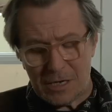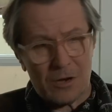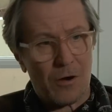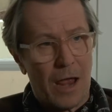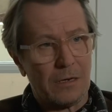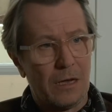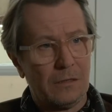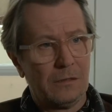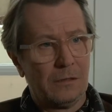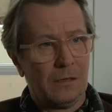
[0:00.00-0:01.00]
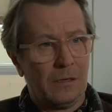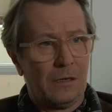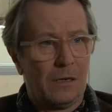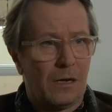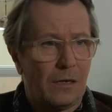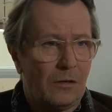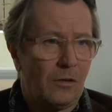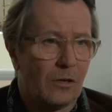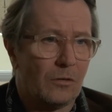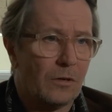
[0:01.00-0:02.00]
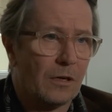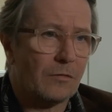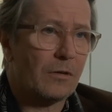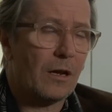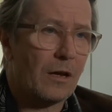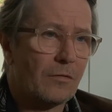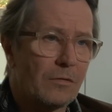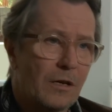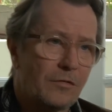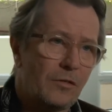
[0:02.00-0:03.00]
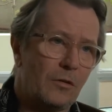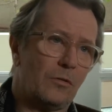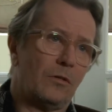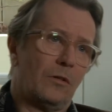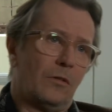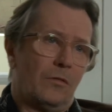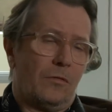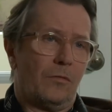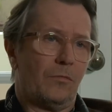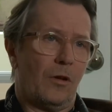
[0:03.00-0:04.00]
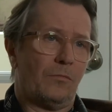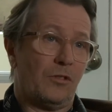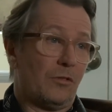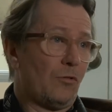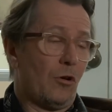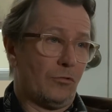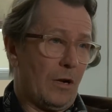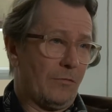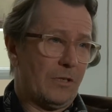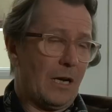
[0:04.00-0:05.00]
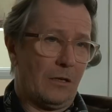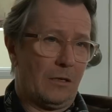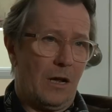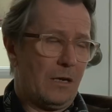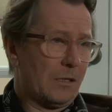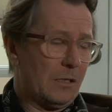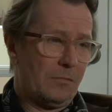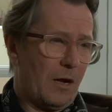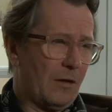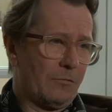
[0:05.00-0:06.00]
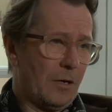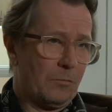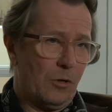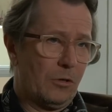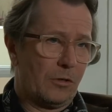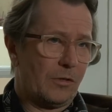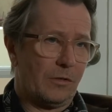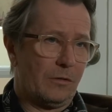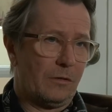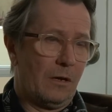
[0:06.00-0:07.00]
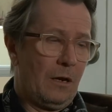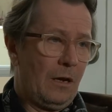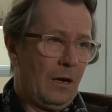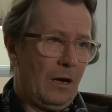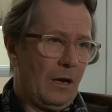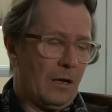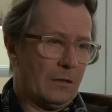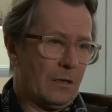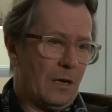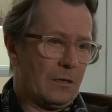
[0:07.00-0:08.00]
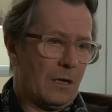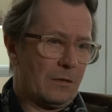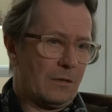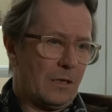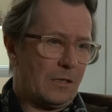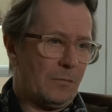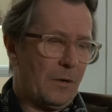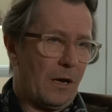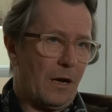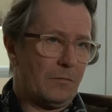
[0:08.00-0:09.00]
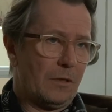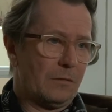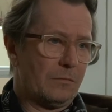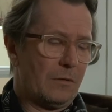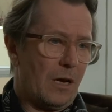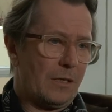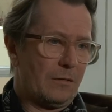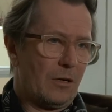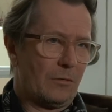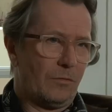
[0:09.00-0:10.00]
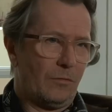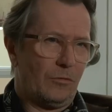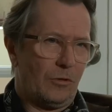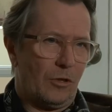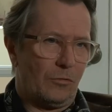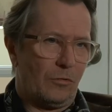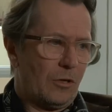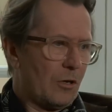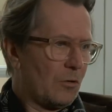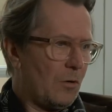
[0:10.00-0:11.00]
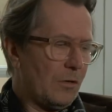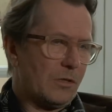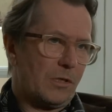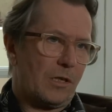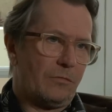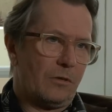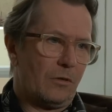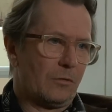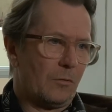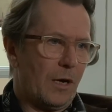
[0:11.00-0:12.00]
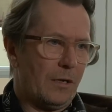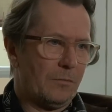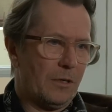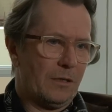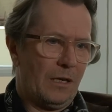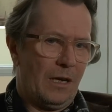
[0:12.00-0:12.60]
Stella Adler. I, you know, mm. and, hmm. I've, and I've read a few. I've just not I've taken classes, but I've read books and and, and, and things. You pick up little I, you know quotes and stuff along the way, but